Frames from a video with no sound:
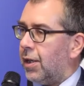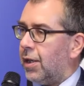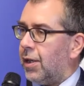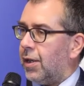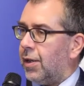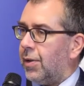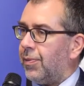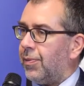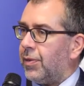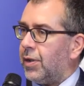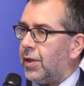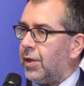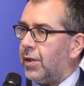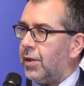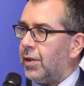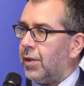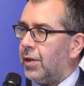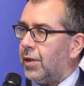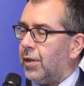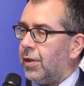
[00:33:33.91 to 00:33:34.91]
Um,
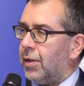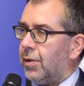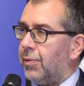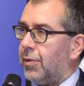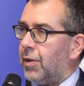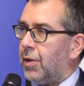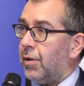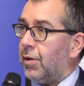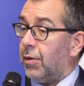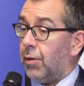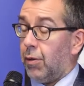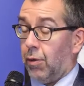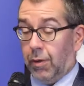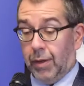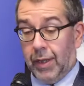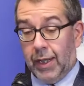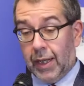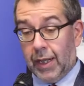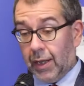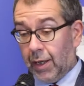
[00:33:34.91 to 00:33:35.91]
uh,
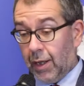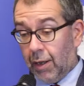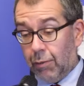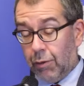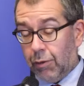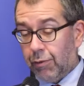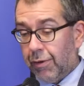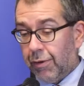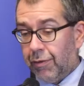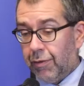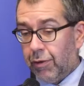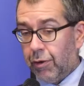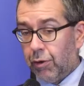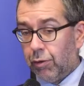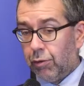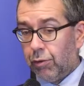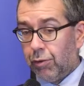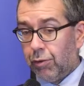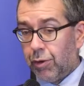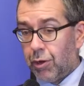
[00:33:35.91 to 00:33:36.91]
I, I, would
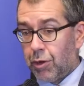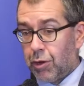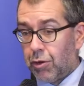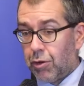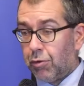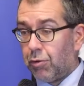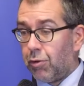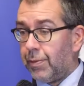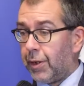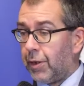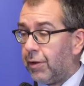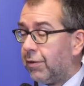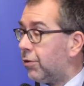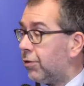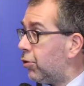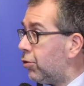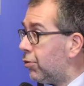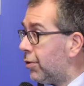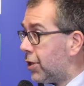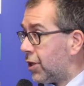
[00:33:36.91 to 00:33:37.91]
refer to the storming
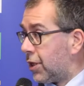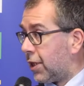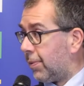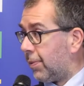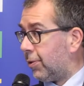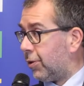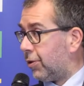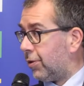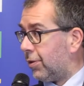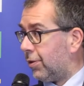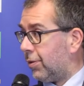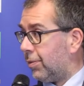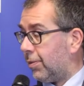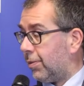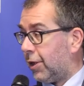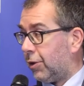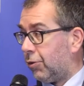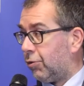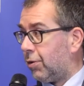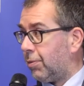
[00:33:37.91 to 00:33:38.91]
of the US Capitol
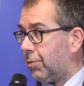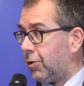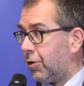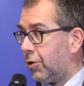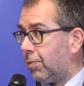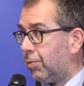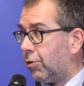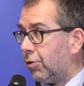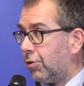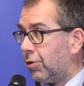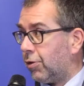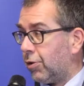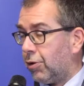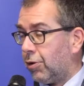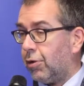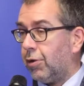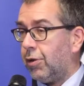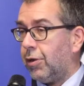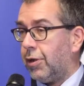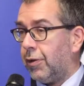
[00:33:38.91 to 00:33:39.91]
by Trump
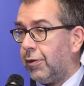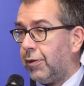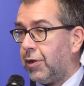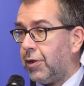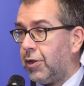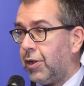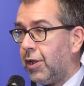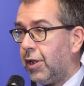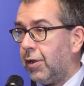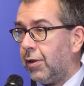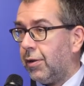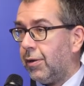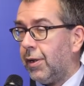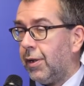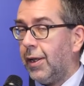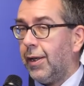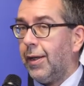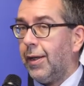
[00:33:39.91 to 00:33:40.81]
supporters earlier this year.